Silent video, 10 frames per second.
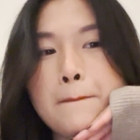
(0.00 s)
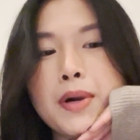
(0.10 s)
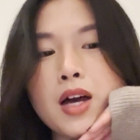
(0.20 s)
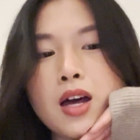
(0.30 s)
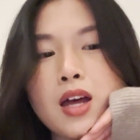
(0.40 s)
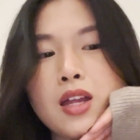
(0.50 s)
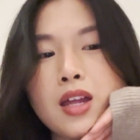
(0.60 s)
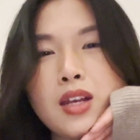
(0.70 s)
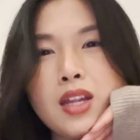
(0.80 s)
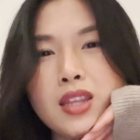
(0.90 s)
but
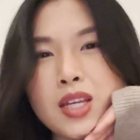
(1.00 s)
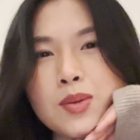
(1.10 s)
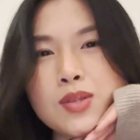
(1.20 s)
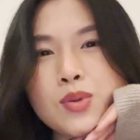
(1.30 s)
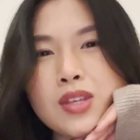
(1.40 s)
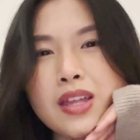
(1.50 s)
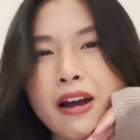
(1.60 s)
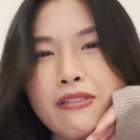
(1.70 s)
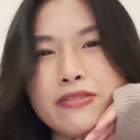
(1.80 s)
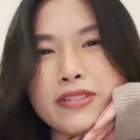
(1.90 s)
nothing was really
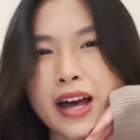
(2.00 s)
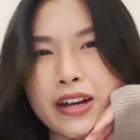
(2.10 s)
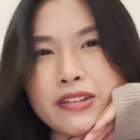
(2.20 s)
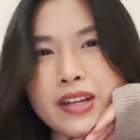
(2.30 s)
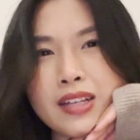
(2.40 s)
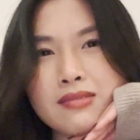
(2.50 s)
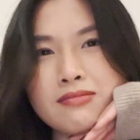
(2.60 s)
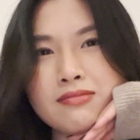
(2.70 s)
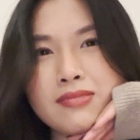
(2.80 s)
that flattering.